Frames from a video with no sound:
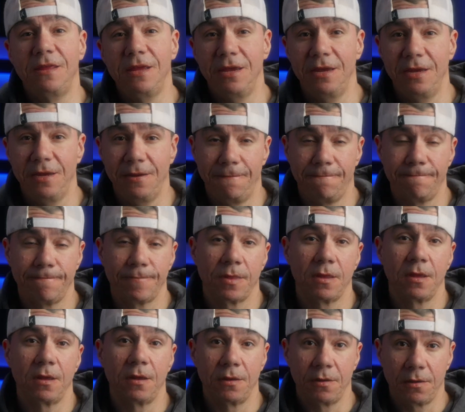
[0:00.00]
the
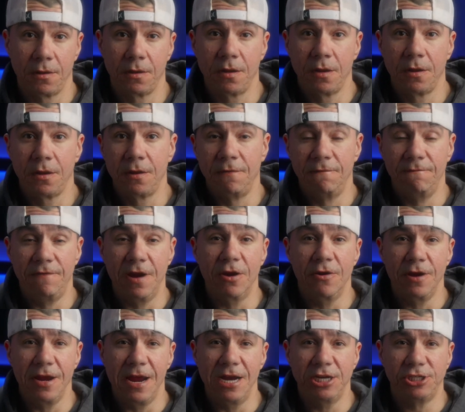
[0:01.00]

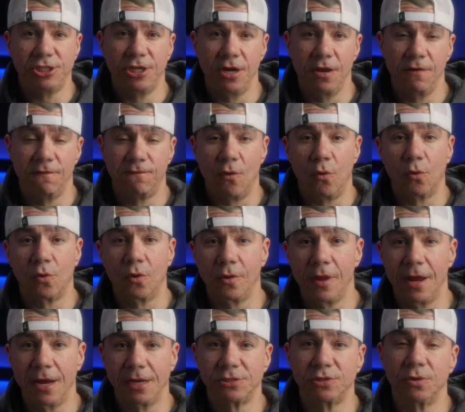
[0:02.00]
variation in the focal
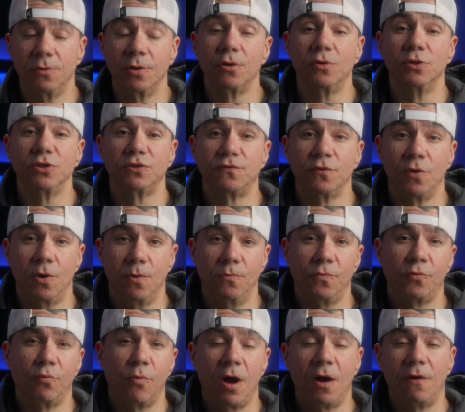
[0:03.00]
length, so it goes from
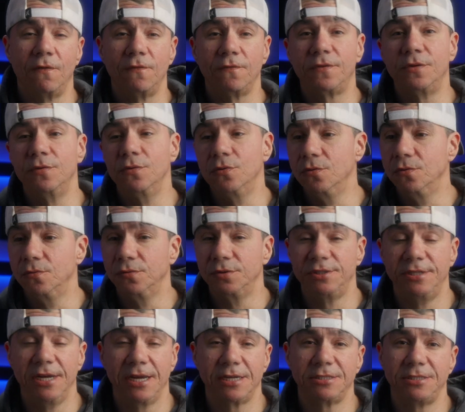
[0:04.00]
12 to
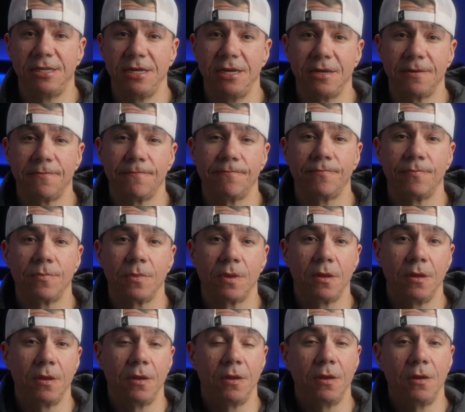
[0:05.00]
60,
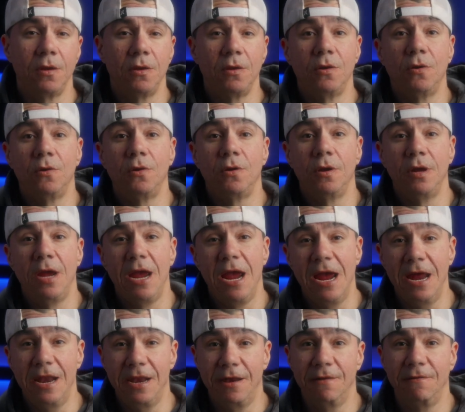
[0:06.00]

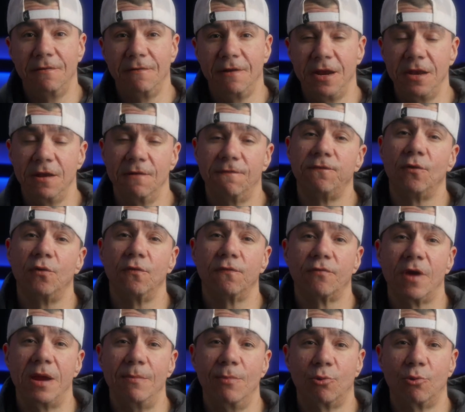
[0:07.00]
and in the full frame